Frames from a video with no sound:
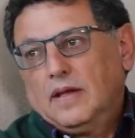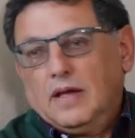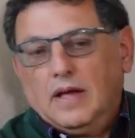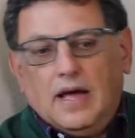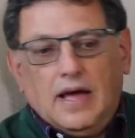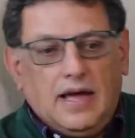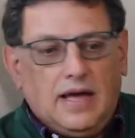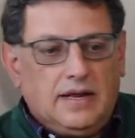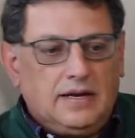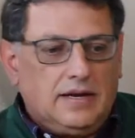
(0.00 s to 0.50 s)

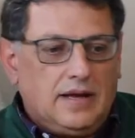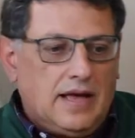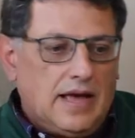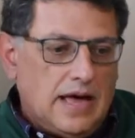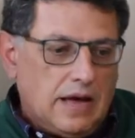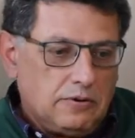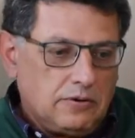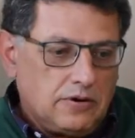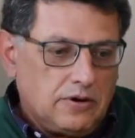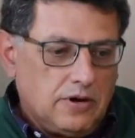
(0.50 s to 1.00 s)
And
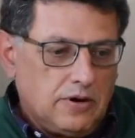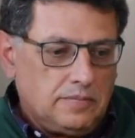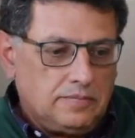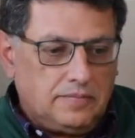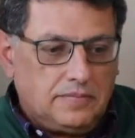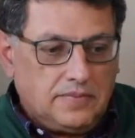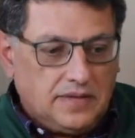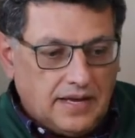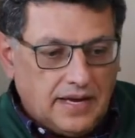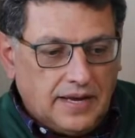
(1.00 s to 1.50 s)
how come?
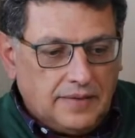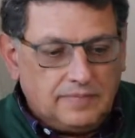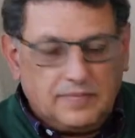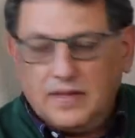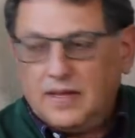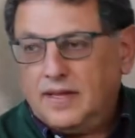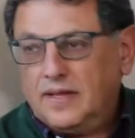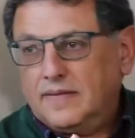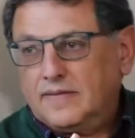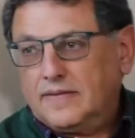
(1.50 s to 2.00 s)
Yeah,
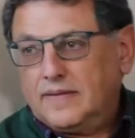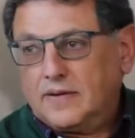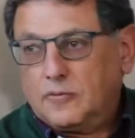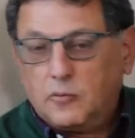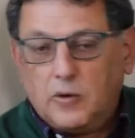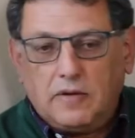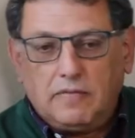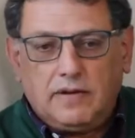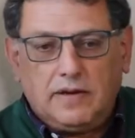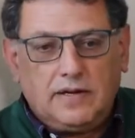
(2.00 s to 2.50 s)
it's the
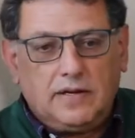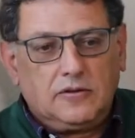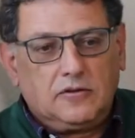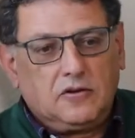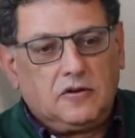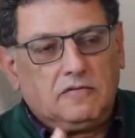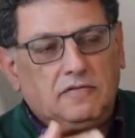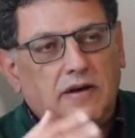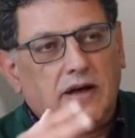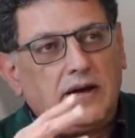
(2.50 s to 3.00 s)
equivalent
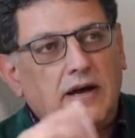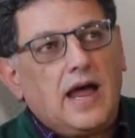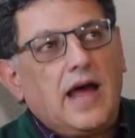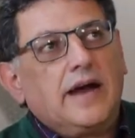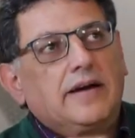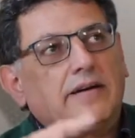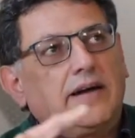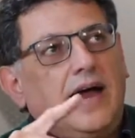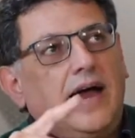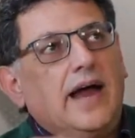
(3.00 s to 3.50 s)
of an
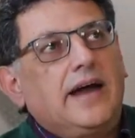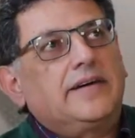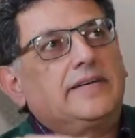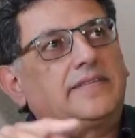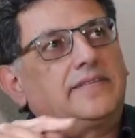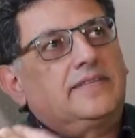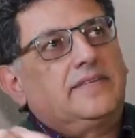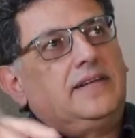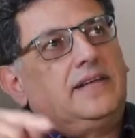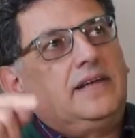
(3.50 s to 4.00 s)

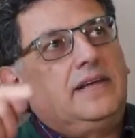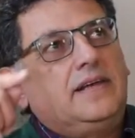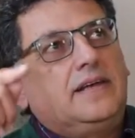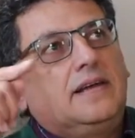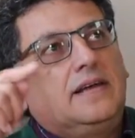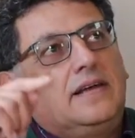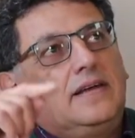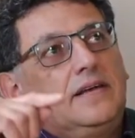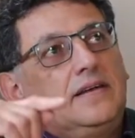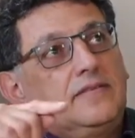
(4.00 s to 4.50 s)
RC
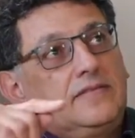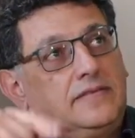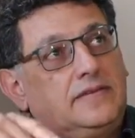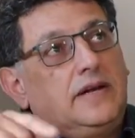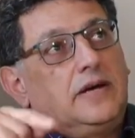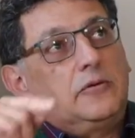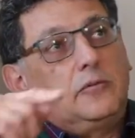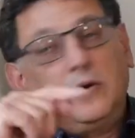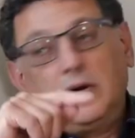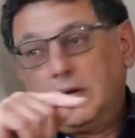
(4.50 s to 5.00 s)

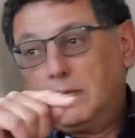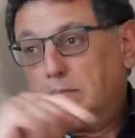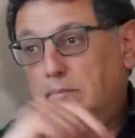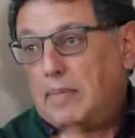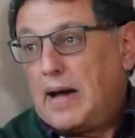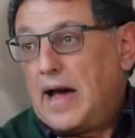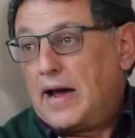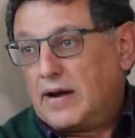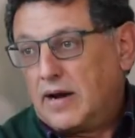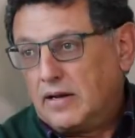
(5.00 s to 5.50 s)
circuit in
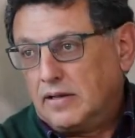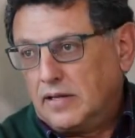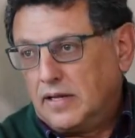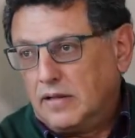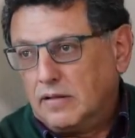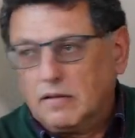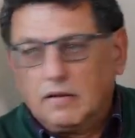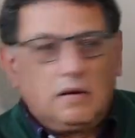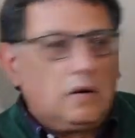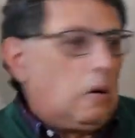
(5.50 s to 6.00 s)

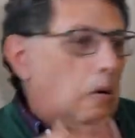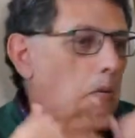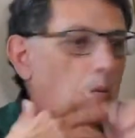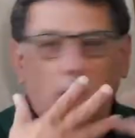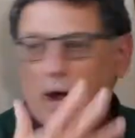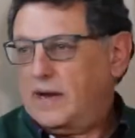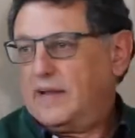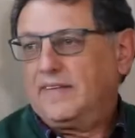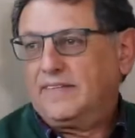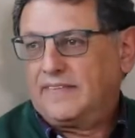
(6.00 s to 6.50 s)
parallel.
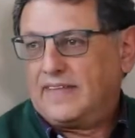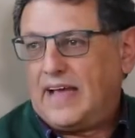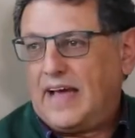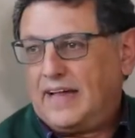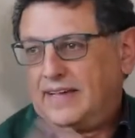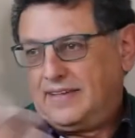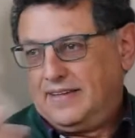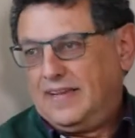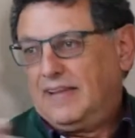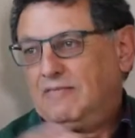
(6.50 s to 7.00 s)
What is
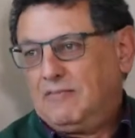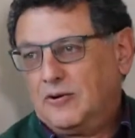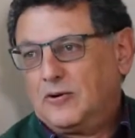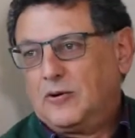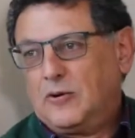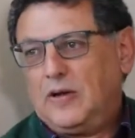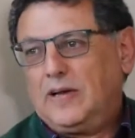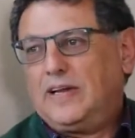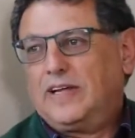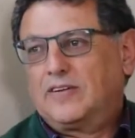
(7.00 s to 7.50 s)
that? If you know
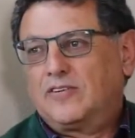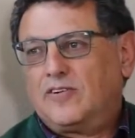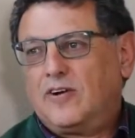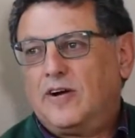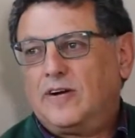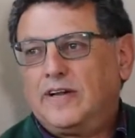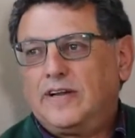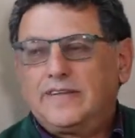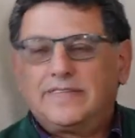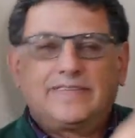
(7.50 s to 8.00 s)

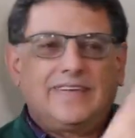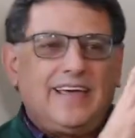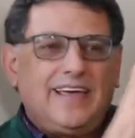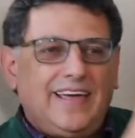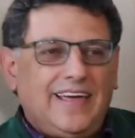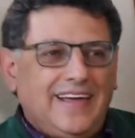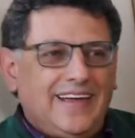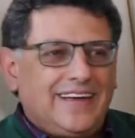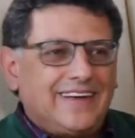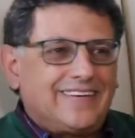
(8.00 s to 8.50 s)
electronics,
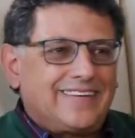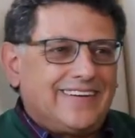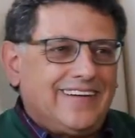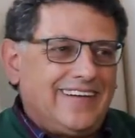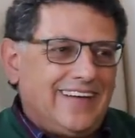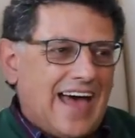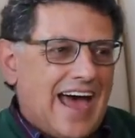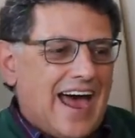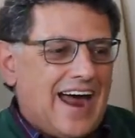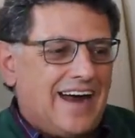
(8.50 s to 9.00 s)

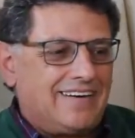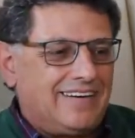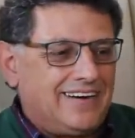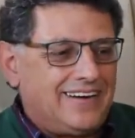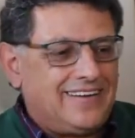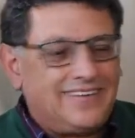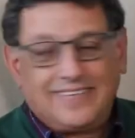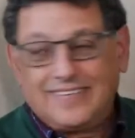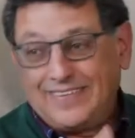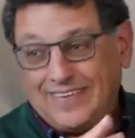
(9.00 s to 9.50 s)
R
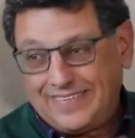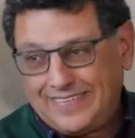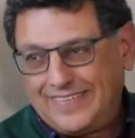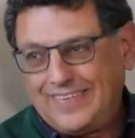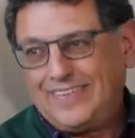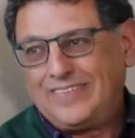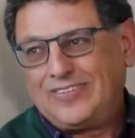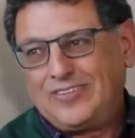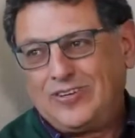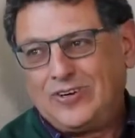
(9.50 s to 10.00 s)
is
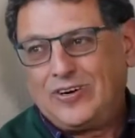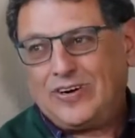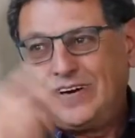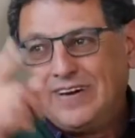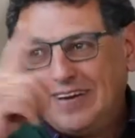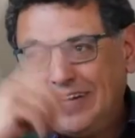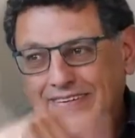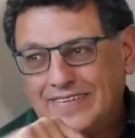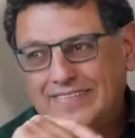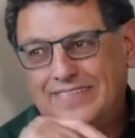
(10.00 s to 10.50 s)
resistor,
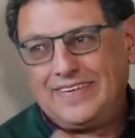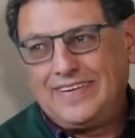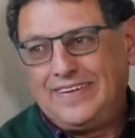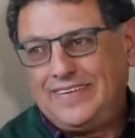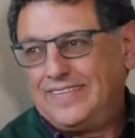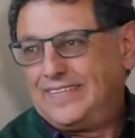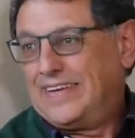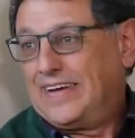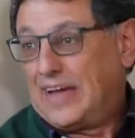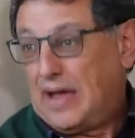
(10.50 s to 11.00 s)
C
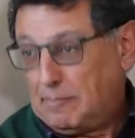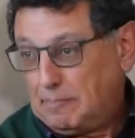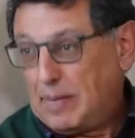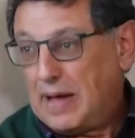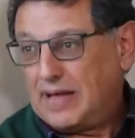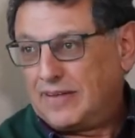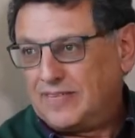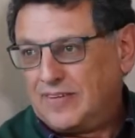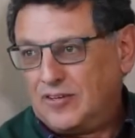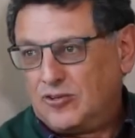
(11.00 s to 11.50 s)
is the
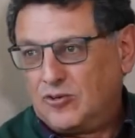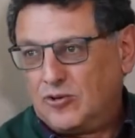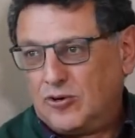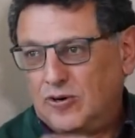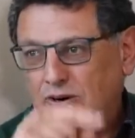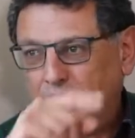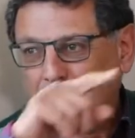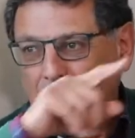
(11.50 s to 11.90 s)
capacitor,